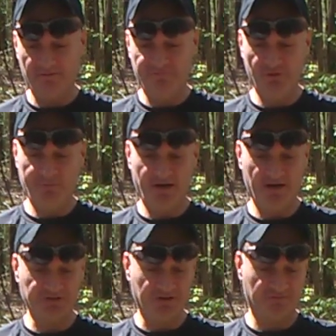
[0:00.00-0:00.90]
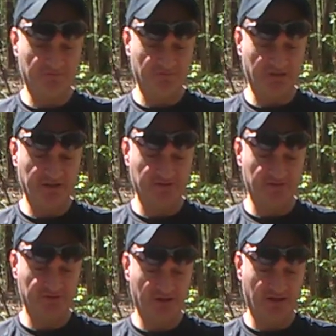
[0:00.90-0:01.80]
Food pairings like a
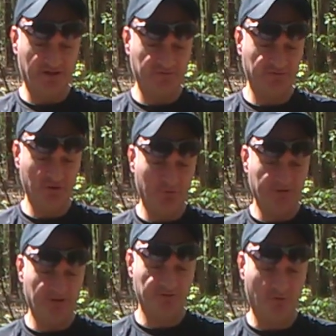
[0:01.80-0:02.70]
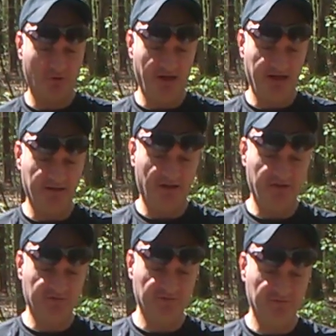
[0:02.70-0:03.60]
nice uh, stew with this, or a
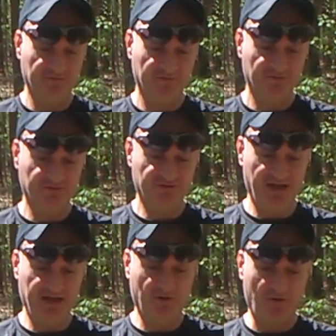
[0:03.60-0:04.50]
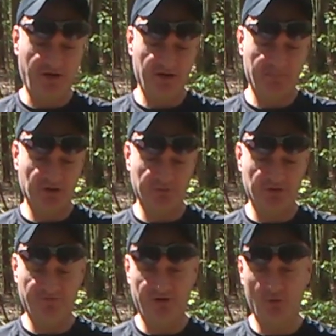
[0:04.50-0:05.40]
nice steak or hamburger would
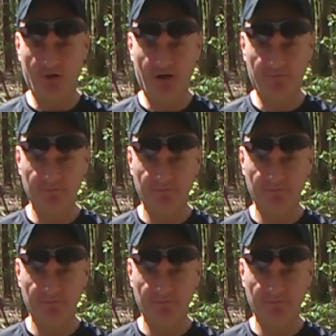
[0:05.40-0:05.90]
go very well